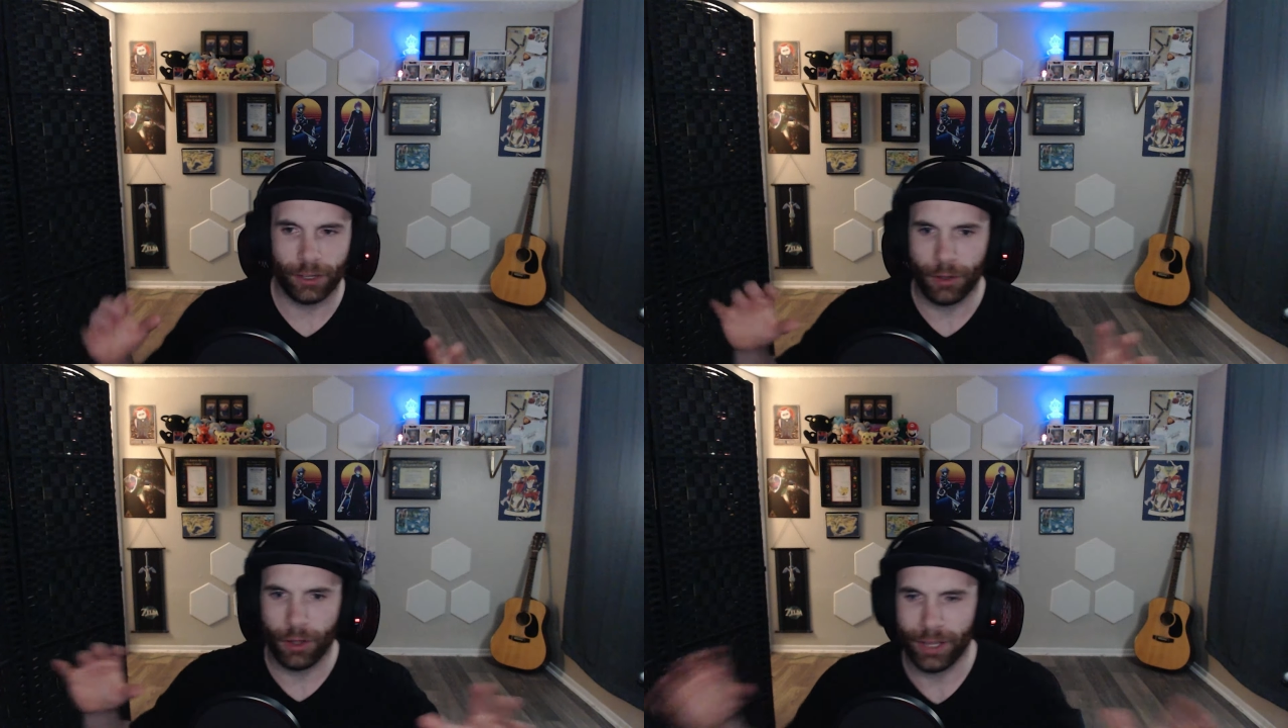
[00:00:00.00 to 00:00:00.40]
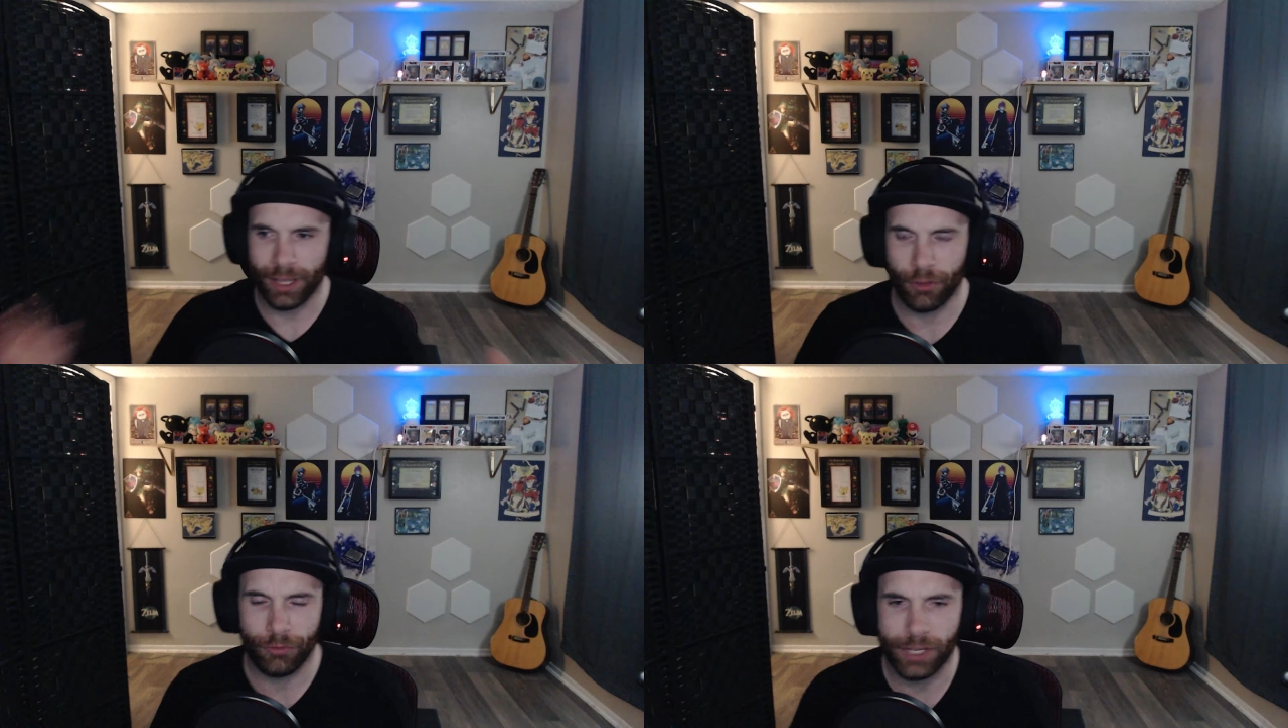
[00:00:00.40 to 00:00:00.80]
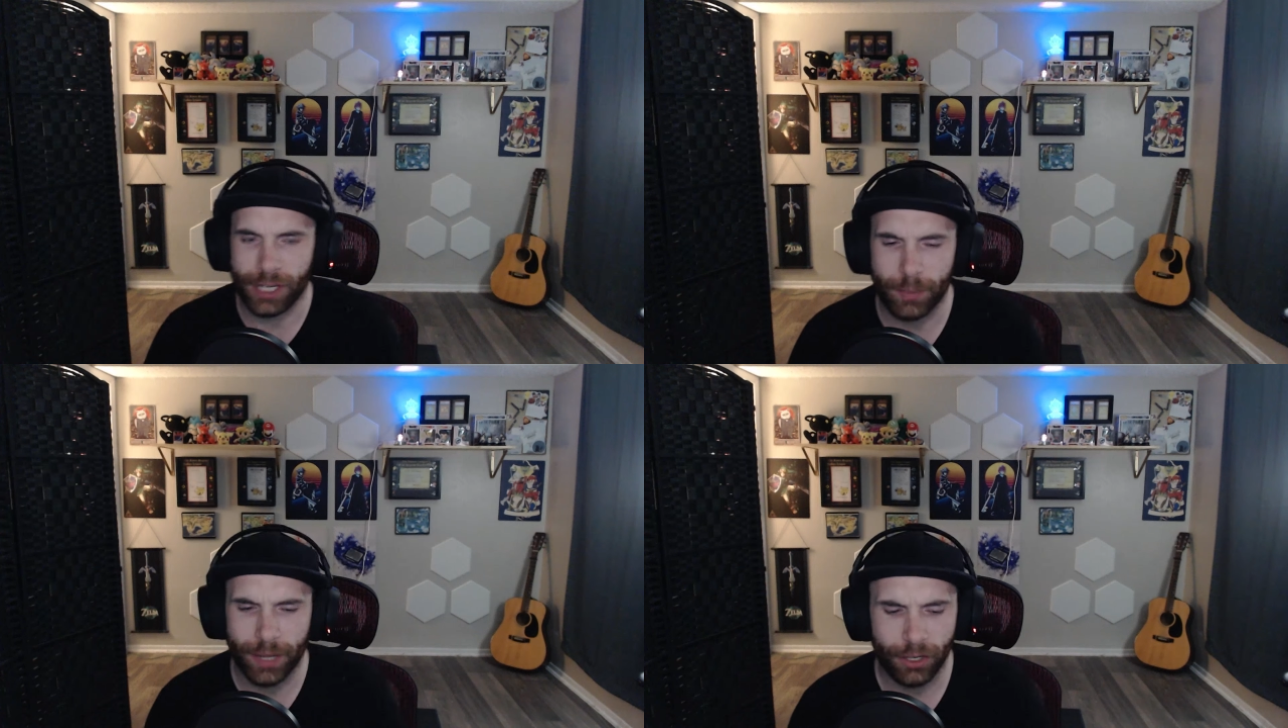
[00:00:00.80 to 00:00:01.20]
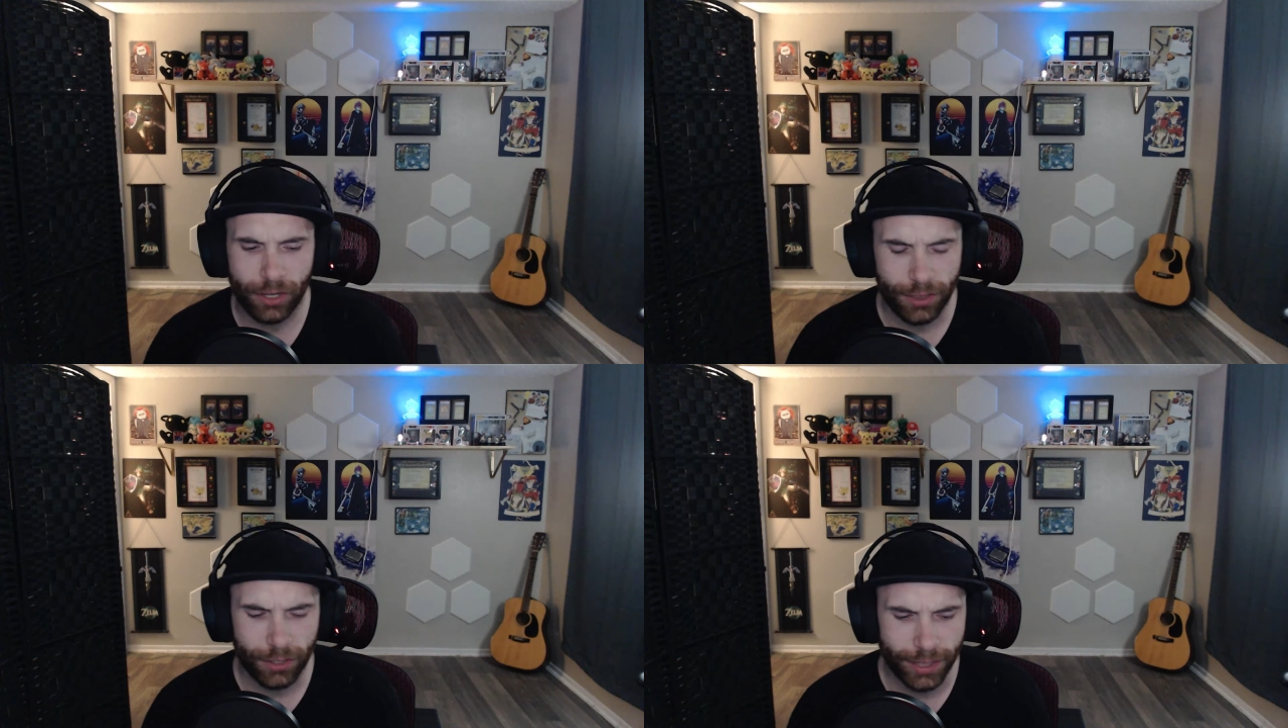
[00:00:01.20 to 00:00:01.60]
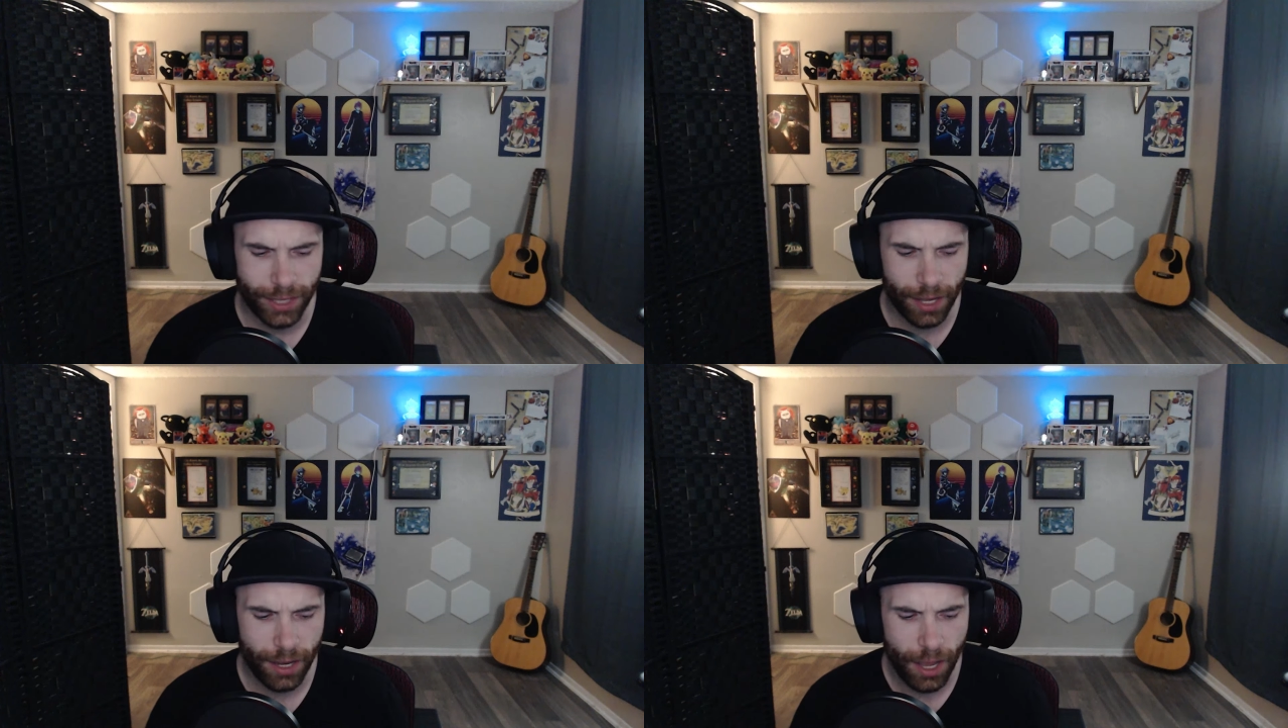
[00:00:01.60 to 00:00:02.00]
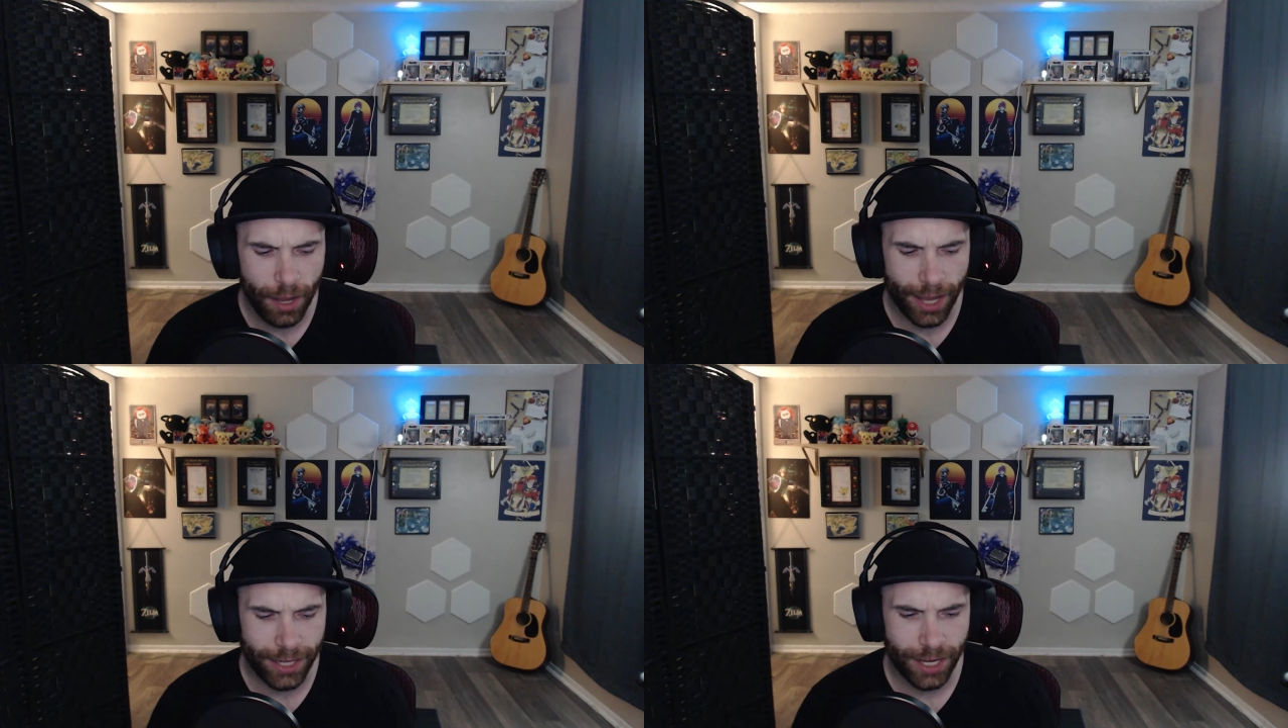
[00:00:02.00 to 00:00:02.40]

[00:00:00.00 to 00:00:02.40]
Uh, offend anybody or anything like that i,